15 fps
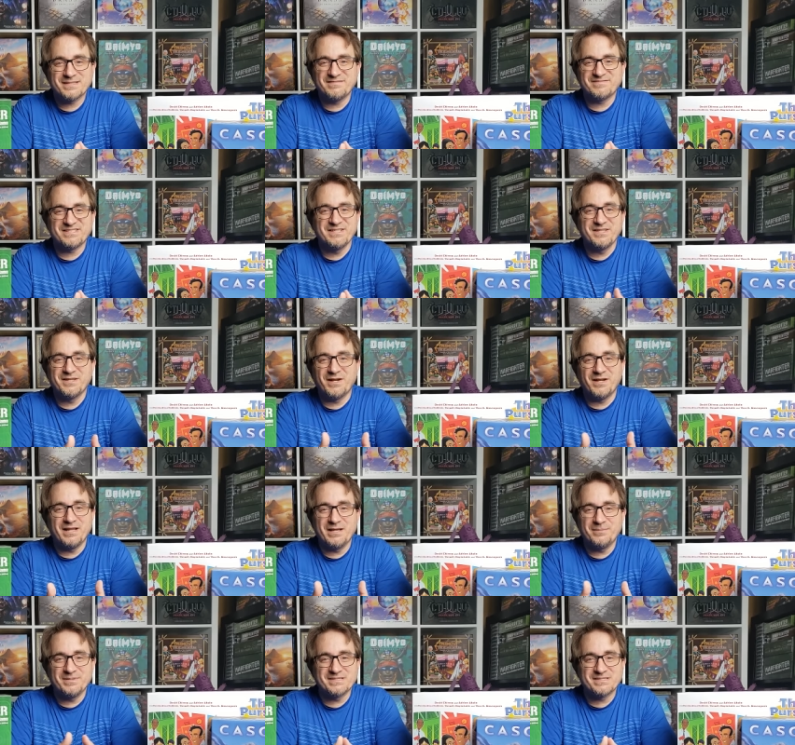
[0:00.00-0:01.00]
I've seen it on
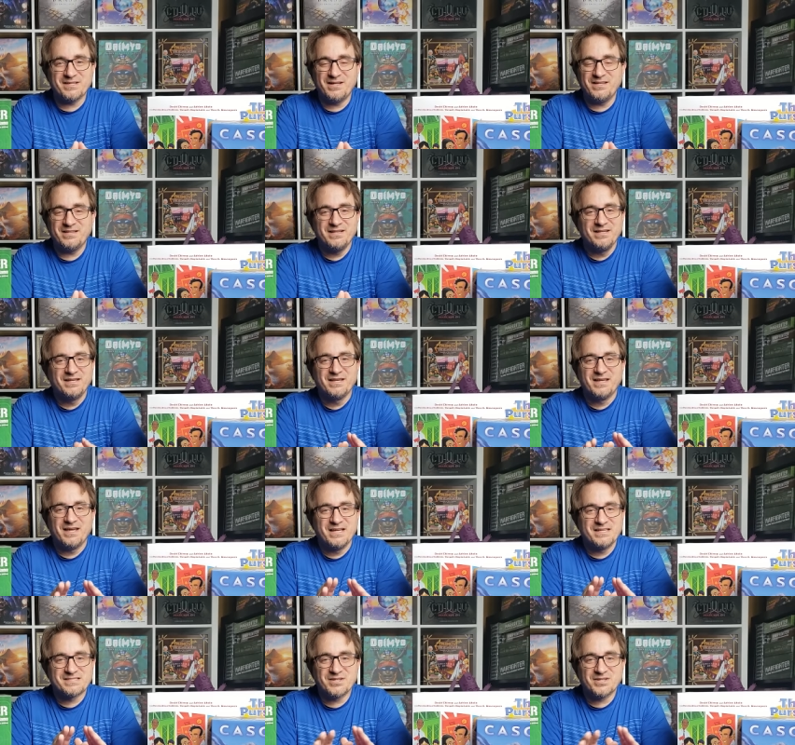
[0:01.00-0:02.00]
Amazon.
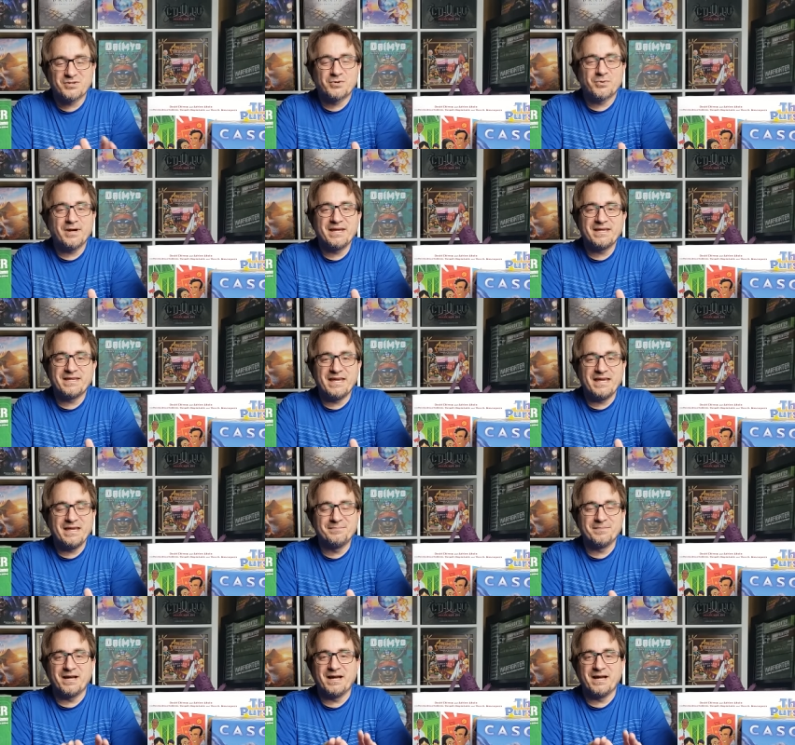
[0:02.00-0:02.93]
It's a great game.